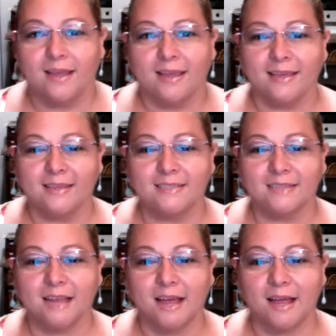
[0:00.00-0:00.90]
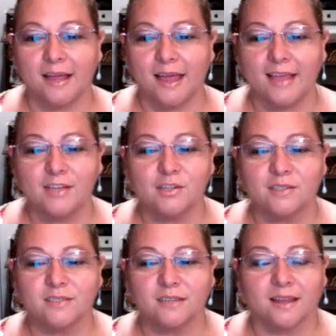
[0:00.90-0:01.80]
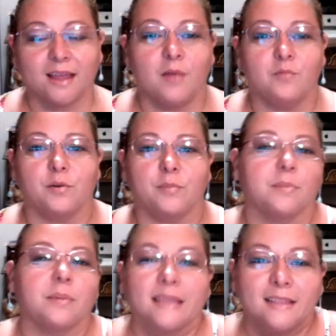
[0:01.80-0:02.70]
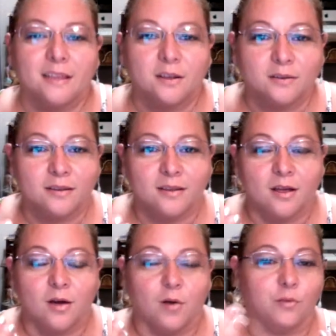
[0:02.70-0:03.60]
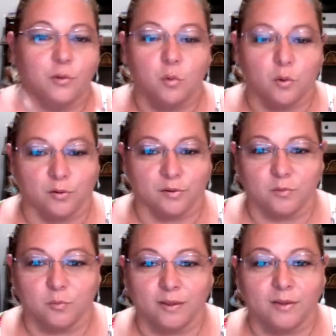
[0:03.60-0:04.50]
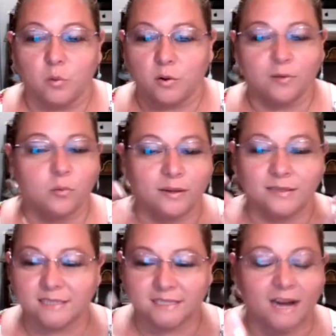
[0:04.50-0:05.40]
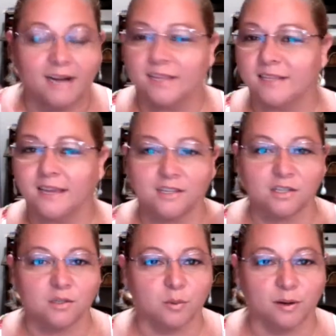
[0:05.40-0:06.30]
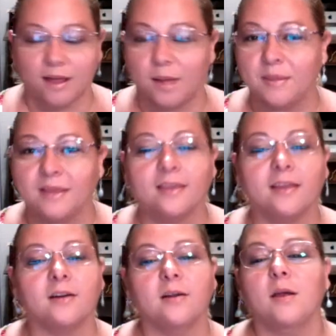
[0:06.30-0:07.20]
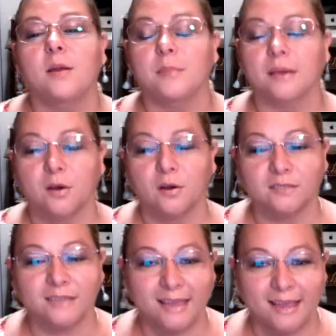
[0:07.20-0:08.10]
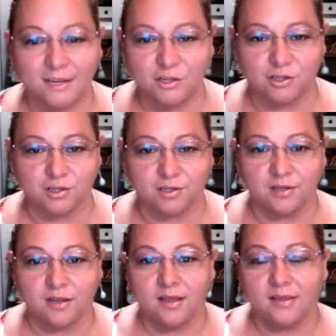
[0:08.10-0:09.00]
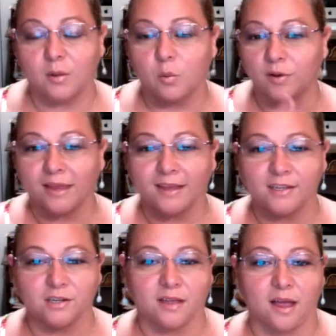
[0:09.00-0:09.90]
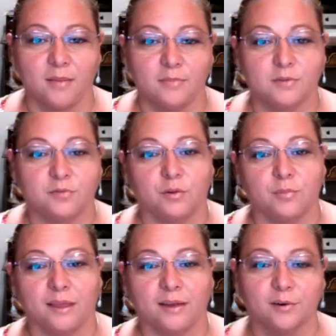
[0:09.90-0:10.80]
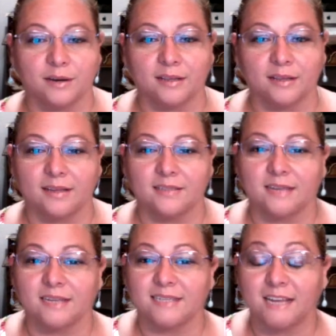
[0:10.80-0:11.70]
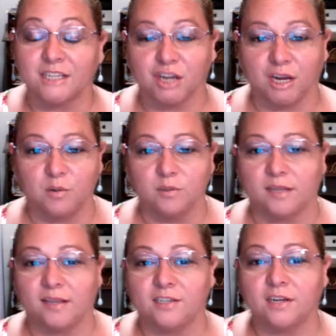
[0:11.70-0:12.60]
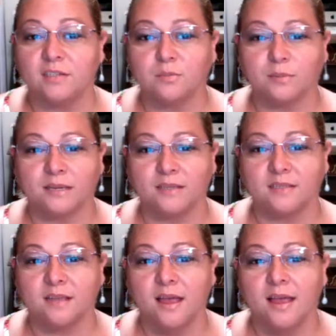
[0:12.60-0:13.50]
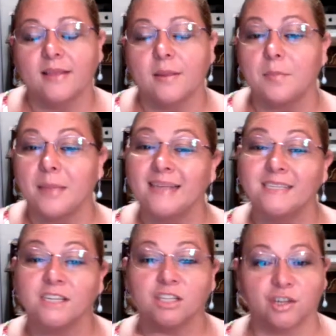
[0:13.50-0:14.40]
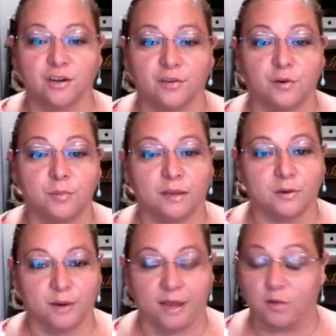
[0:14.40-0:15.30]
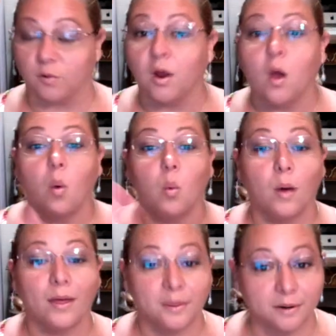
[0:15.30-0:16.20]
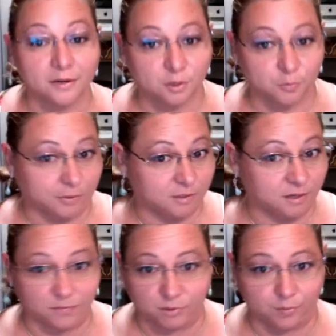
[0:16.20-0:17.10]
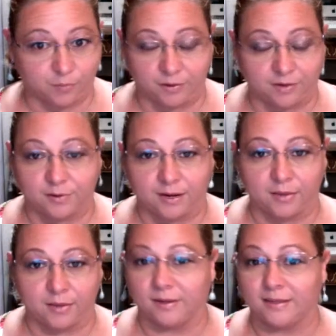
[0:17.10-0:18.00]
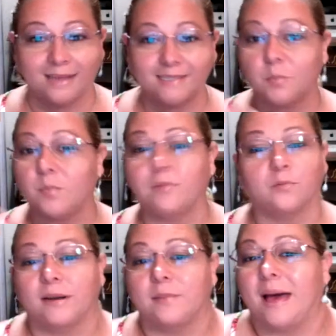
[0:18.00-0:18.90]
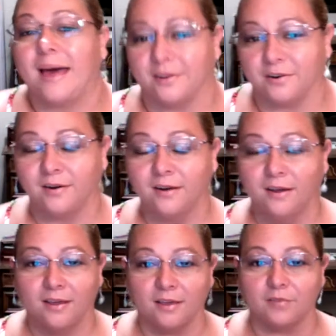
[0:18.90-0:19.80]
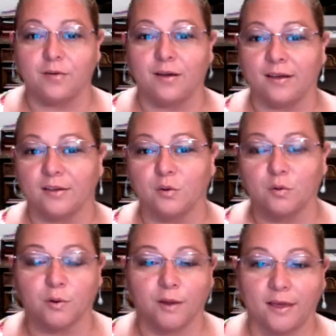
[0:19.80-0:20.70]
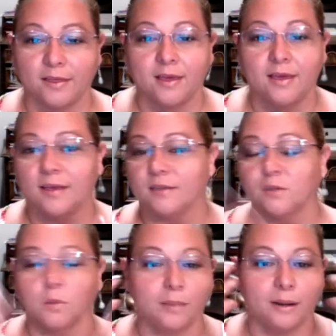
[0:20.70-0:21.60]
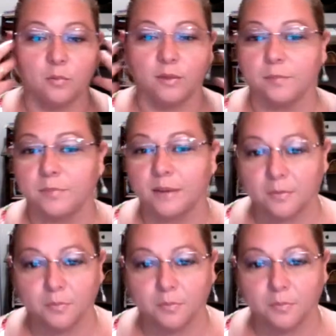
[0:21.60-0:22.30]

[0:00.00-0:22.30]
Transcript: It's angels come from the beginning of the world. When the world was starting, the angels were coming here because the word angel comes from the Greek, then says angelus, and angelus means the messenger from the creator. Whatever is your perception of the creator, it doesn't really matter if you create in somebody with a big